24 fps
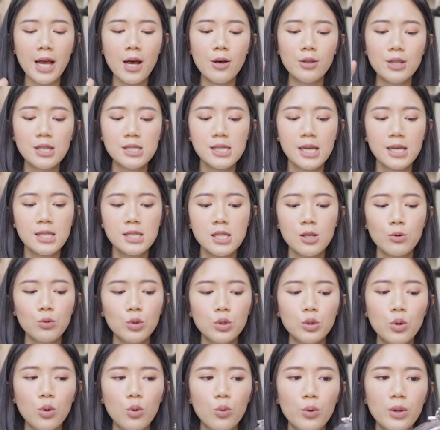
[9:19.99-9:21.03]
how the sizing
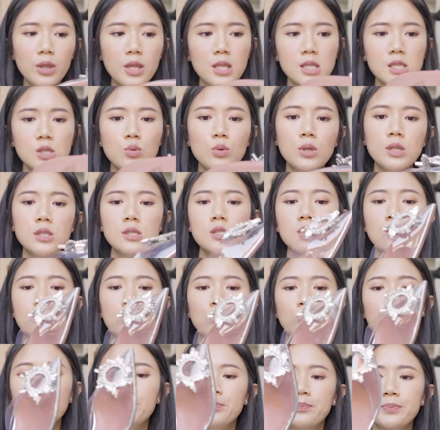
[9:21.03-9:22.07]
would go with this one.
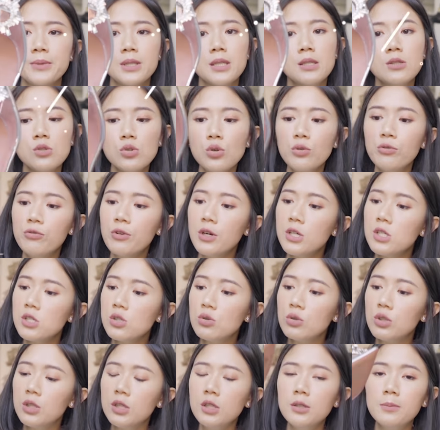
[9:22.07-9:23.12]
So far,
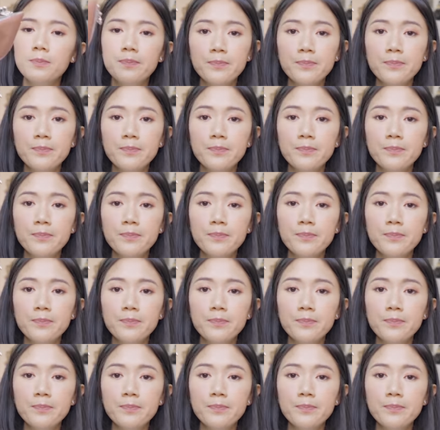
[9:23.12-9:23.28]
so good.